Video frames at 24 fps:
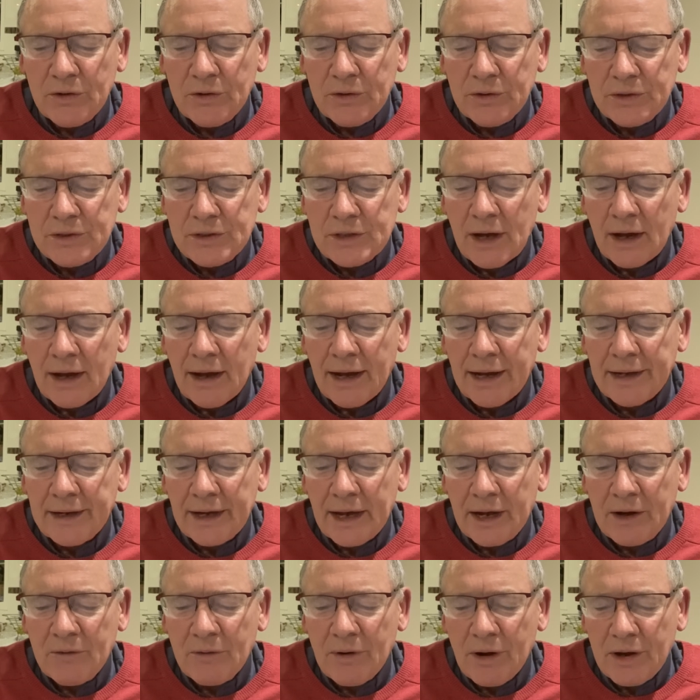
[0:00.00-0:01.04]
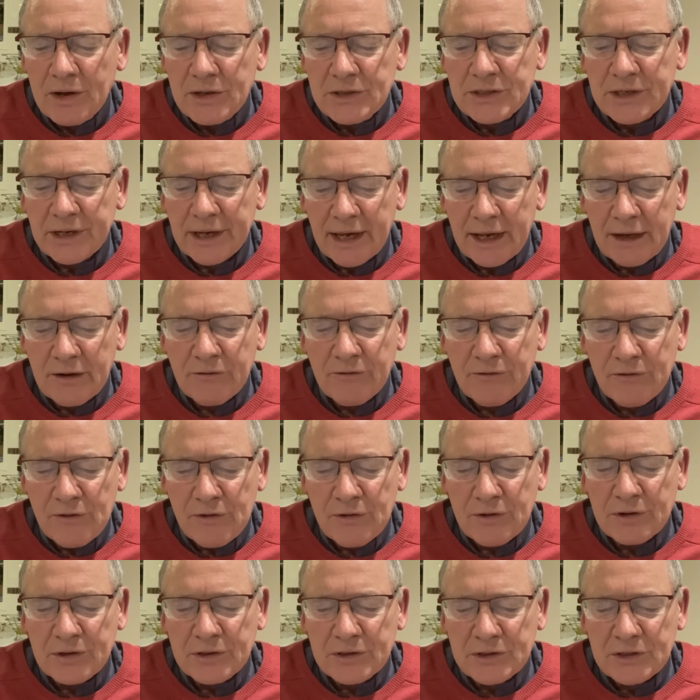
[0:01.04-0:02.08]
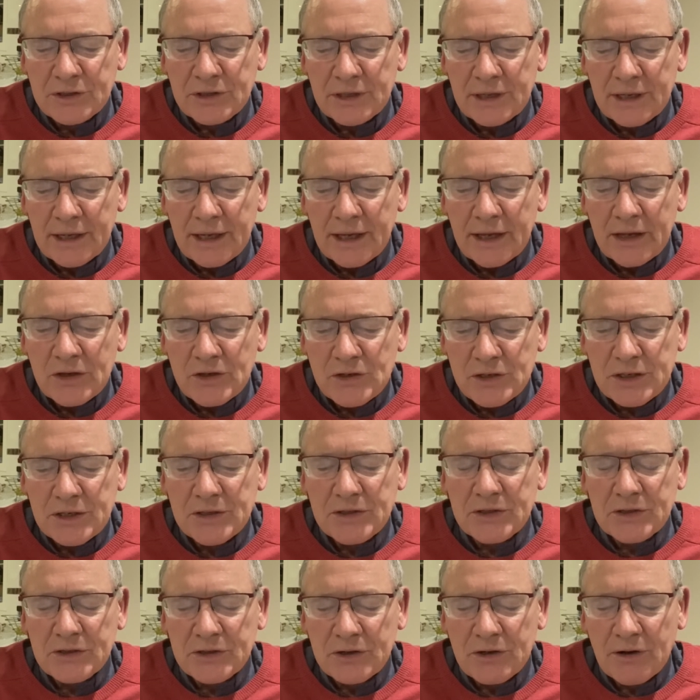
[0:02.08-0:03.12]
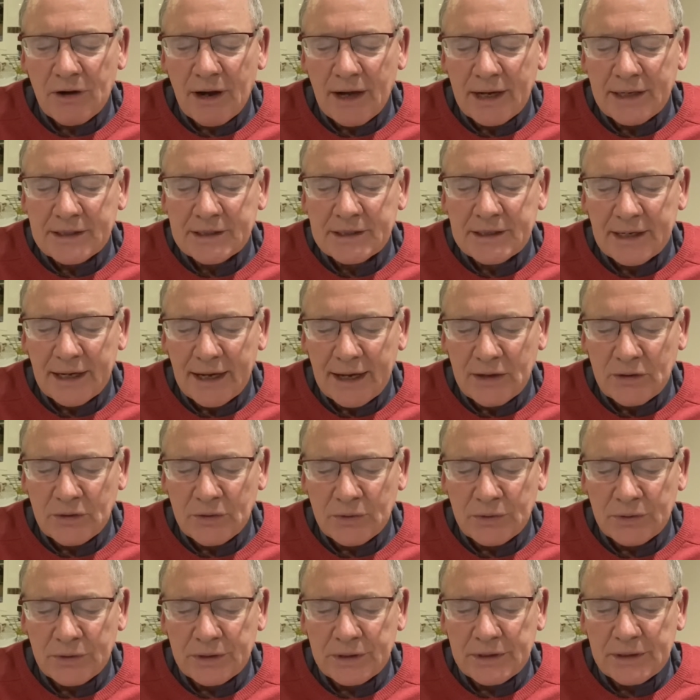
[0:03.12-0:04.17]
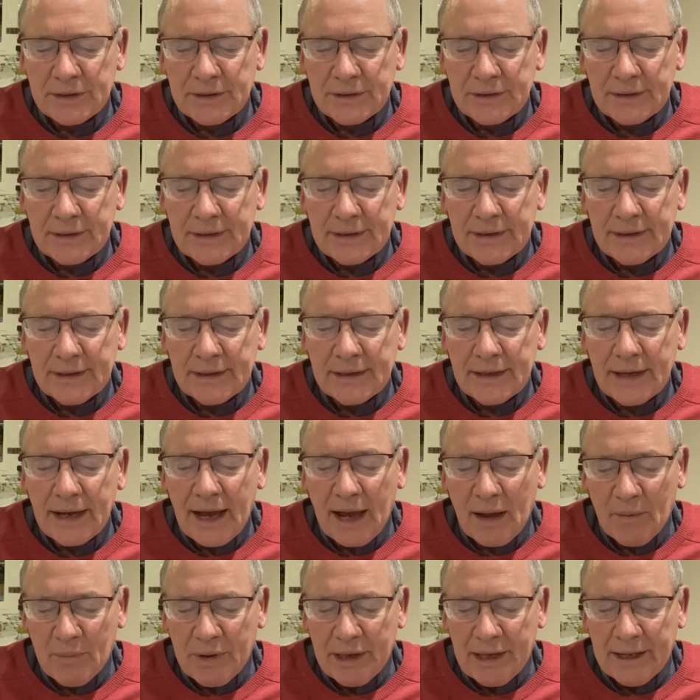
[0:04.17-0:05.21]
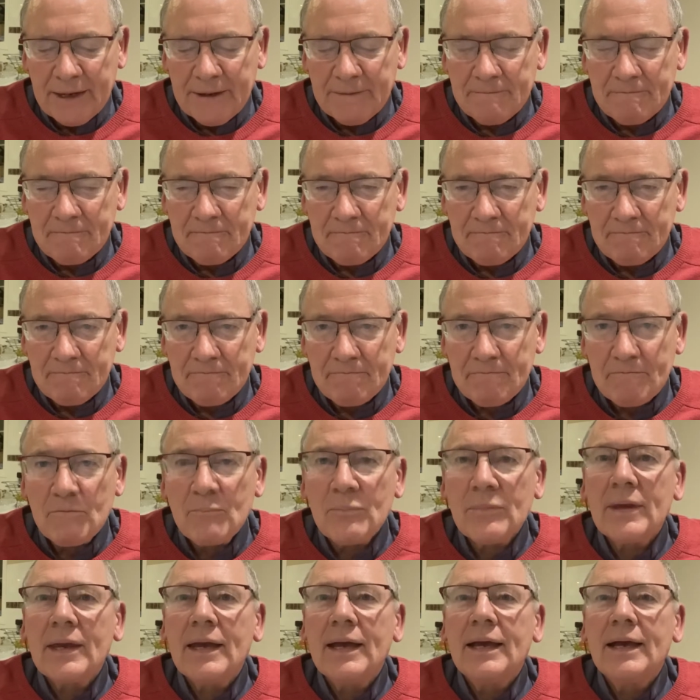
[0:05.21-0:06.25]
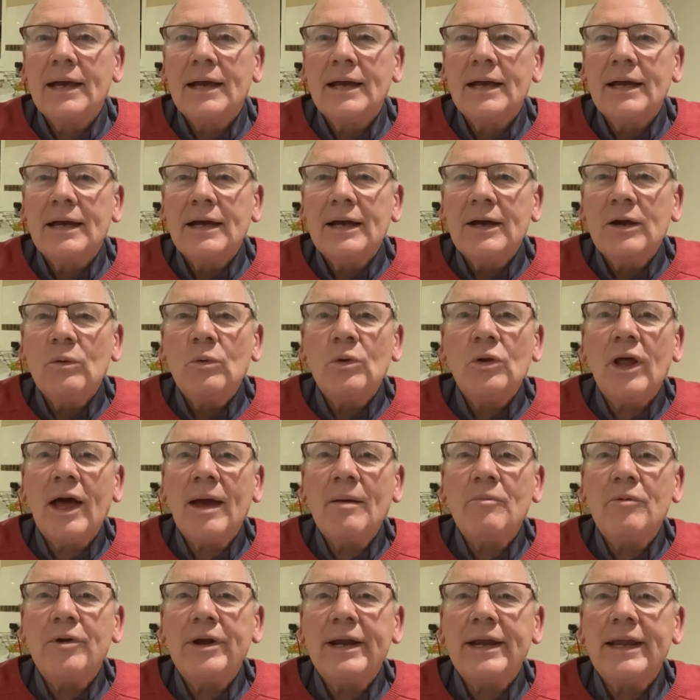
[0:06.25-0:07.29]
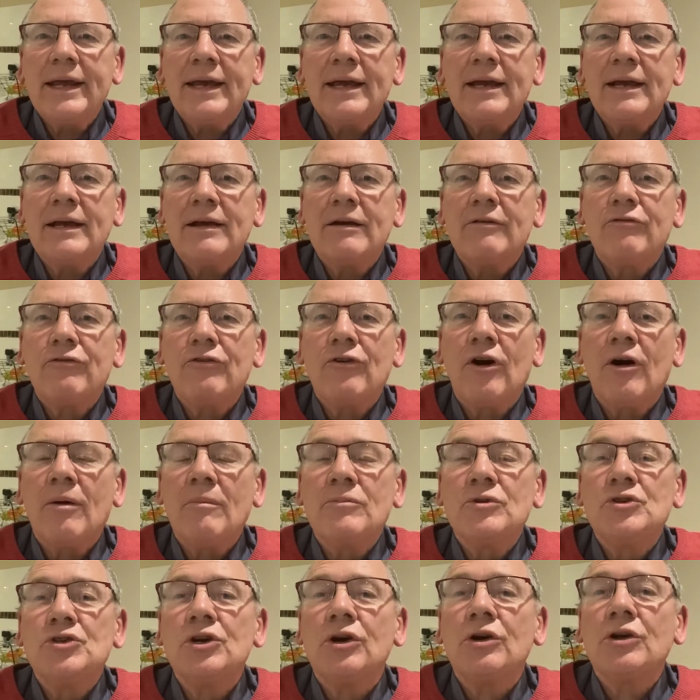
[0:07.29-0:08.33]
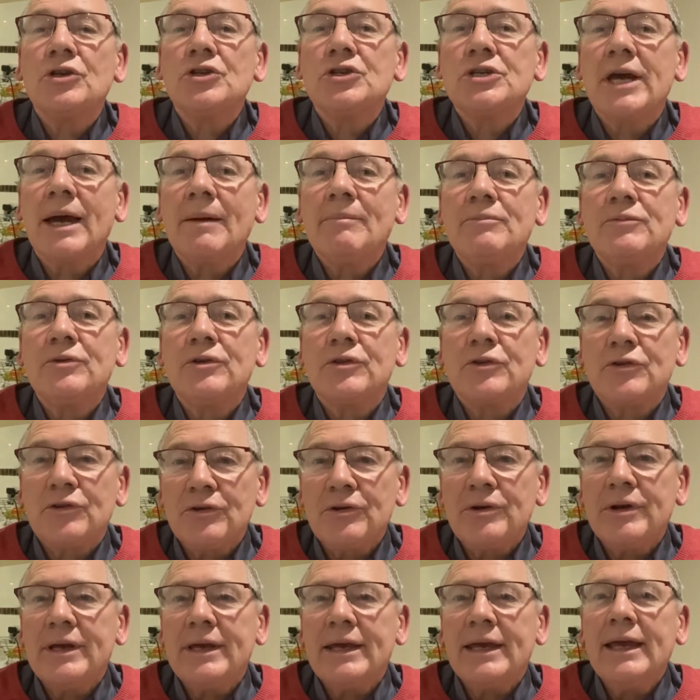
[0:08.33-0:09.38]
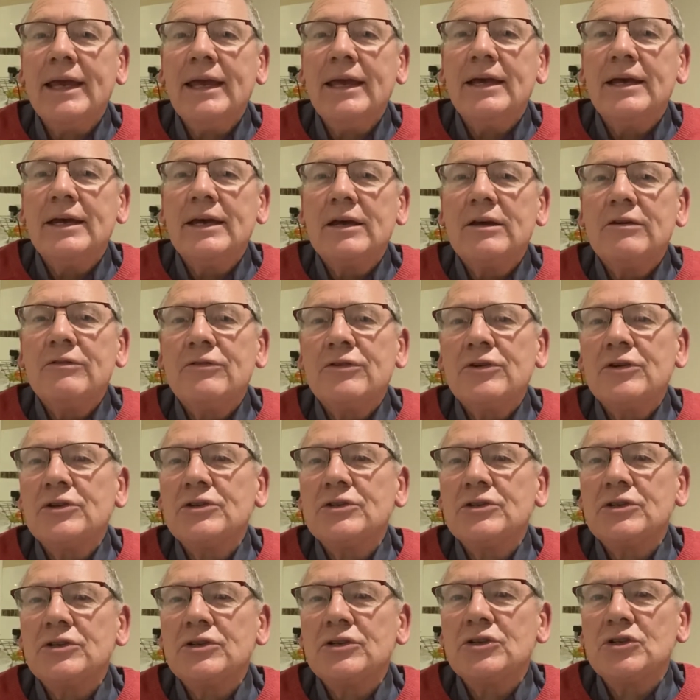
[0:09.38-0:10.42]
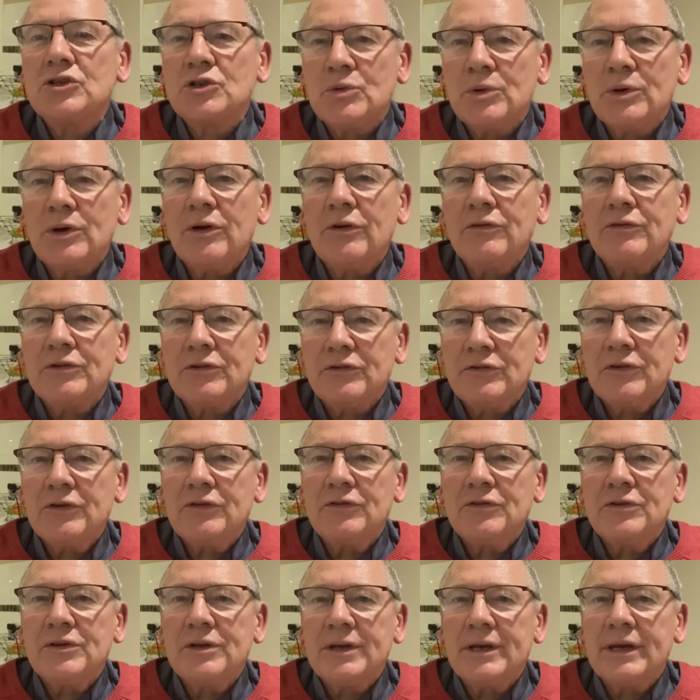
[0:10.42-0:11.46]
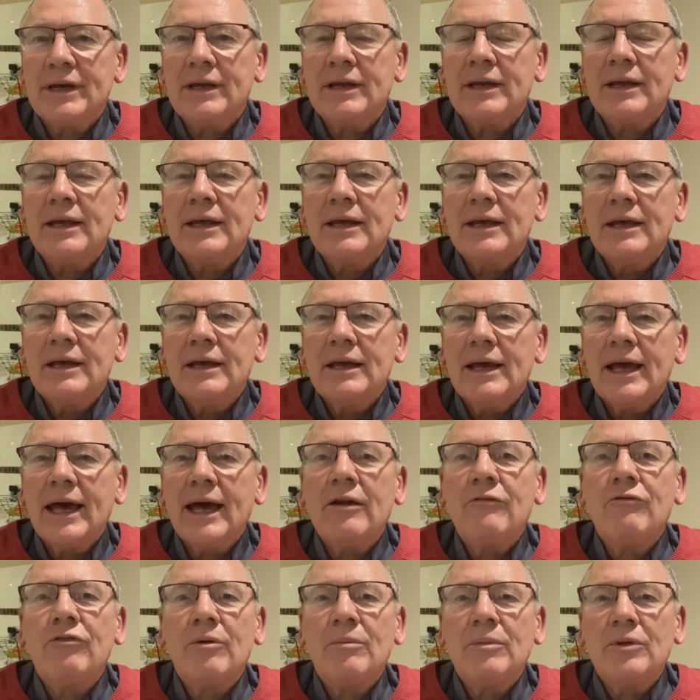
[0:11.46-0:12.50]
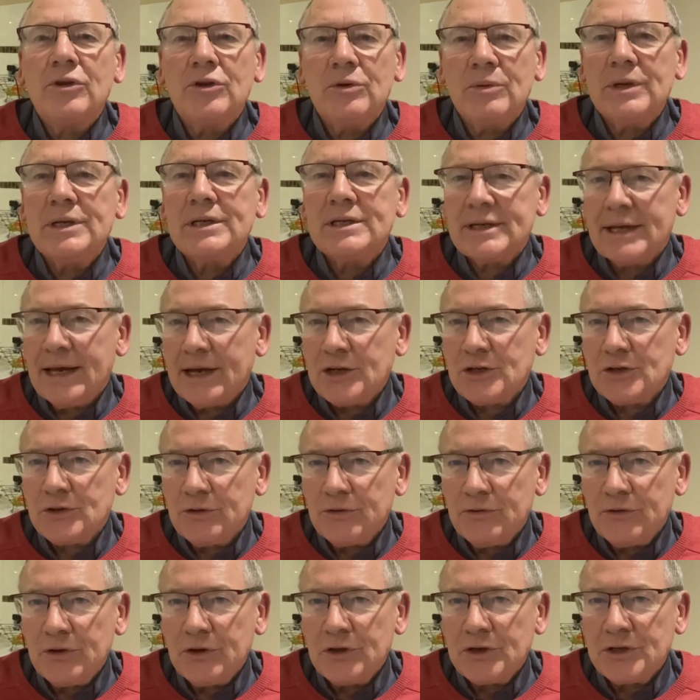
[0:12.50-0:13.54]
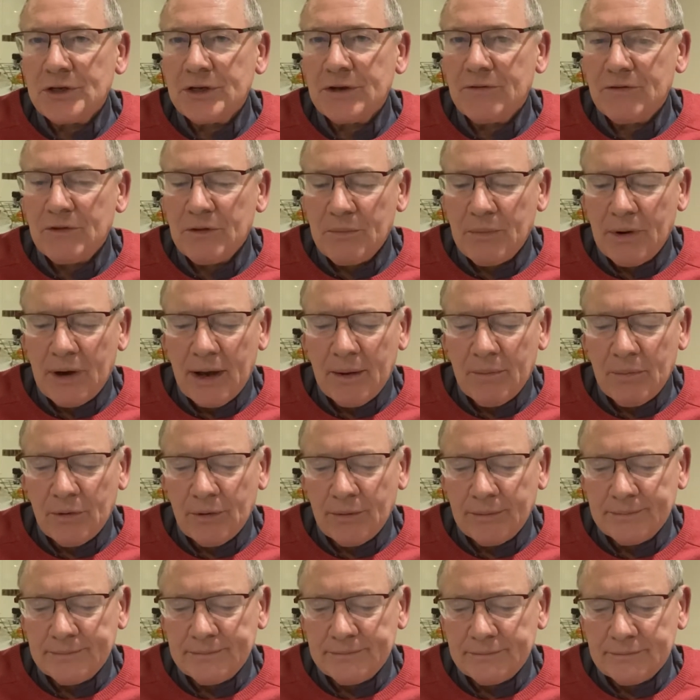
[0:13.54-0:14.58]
who died and rose again for us, Jesus Christ our Lord. Amen. Well, I'm reading from John chapter 3, verses 12 to 15, and from the New International Version of the Bible.